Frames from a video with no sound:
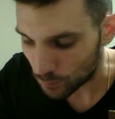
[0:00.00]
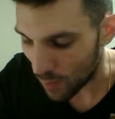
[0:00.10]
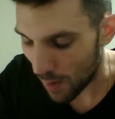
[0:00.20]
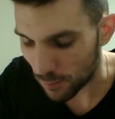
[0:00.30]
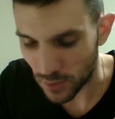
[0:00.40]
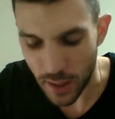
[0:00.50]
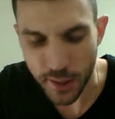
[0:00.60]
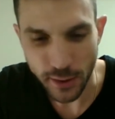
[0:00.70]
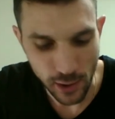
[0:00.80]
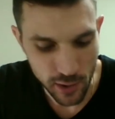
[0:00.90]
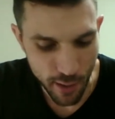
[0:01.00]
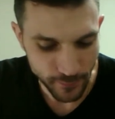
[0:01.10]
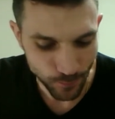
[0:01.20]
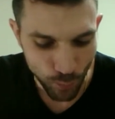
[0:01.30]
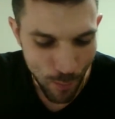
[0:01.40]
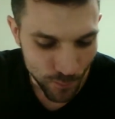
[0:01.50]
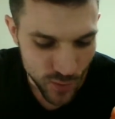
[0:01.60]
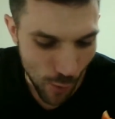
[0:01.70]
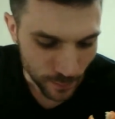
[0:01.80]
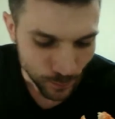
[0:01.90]
I'm tired, goddammit.
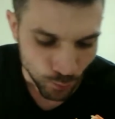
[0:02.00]
So